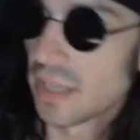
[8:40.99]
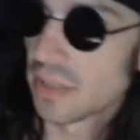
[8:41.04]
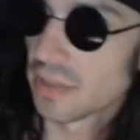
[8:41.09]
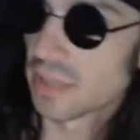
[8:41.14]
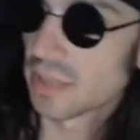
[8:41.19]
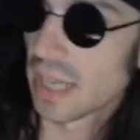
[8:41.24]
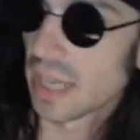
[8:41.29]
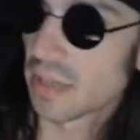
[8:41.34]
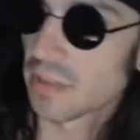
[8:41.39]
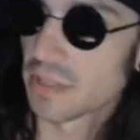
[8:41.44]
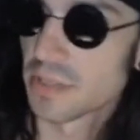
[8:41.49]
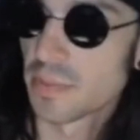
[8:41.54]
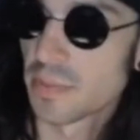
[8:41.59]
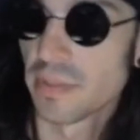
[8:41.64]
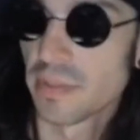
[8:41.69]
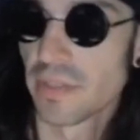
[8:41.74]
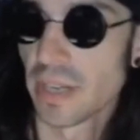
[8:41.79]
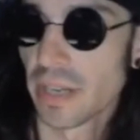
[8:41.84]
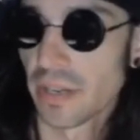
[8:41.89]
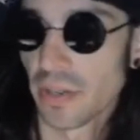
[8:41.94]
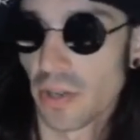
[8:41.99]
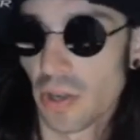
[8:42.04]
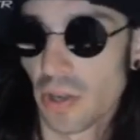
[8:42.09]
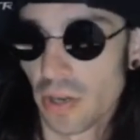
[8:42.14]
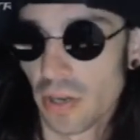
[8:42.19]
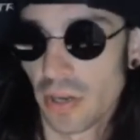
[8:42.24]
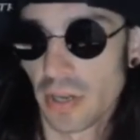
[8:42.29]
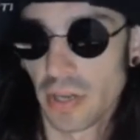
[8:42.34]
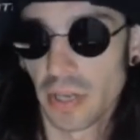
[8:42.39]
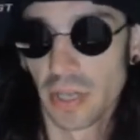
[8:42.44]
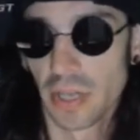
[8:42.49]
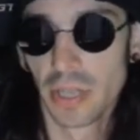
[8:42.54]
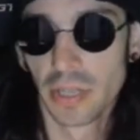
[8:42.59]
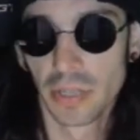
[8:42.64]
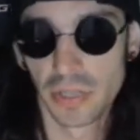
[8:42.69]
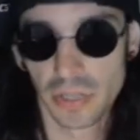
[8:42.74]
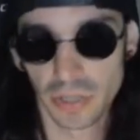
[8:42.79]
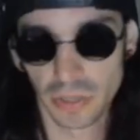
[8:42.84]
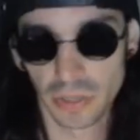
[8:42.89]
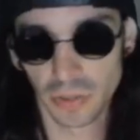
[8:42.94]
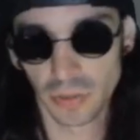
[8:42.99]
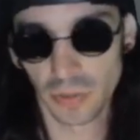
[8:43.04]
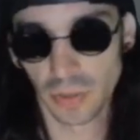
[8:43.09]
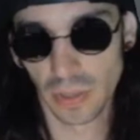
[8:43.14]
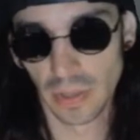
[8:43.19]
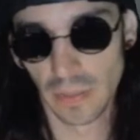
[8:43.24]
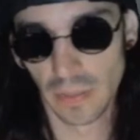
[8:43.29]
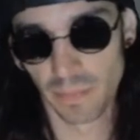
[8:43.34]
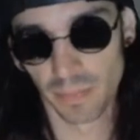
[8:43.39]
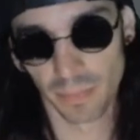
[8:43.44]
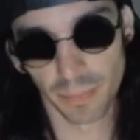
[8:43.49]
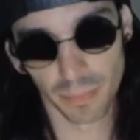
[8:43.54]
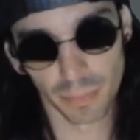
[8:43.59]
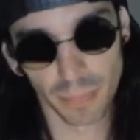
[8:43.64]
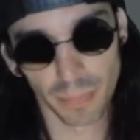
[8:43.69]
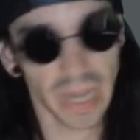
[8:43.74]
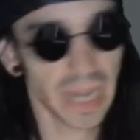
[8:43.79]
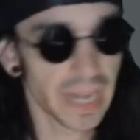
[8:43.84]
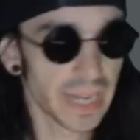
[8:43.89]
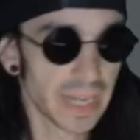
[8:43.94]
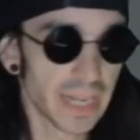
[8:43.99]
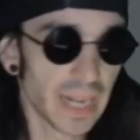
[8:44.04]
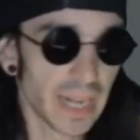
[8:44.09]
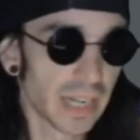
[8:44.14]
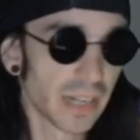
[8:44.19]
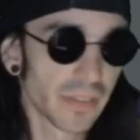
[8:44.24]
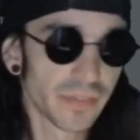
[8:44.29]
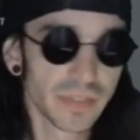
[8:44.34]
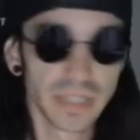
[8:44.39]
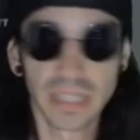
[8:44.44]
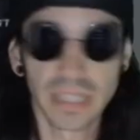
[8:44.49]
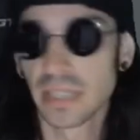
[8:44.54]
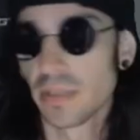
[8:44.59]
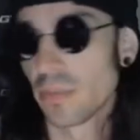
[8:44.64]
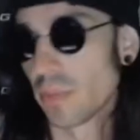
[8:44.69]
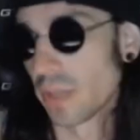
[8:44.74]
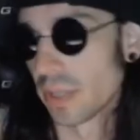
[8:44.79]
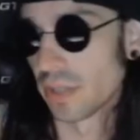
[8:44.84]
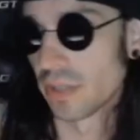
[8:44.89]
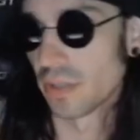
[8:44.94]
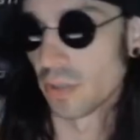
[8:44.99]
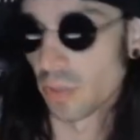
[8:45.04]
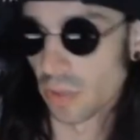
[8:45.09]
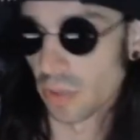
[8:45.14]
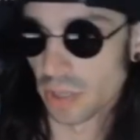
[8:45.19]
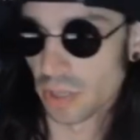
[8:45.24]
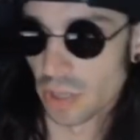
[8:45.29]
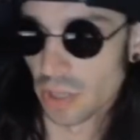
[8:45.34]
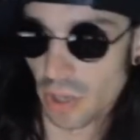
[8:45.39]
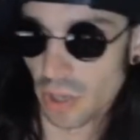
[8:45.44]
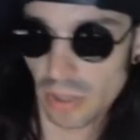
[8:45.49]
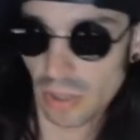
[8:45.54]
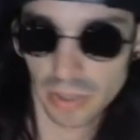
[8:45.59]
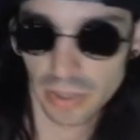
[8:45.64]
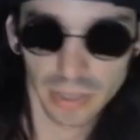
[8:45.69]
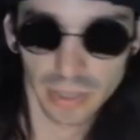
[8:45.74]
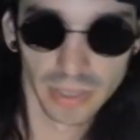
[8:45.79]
now it's been very hard to buy an NFT with your card.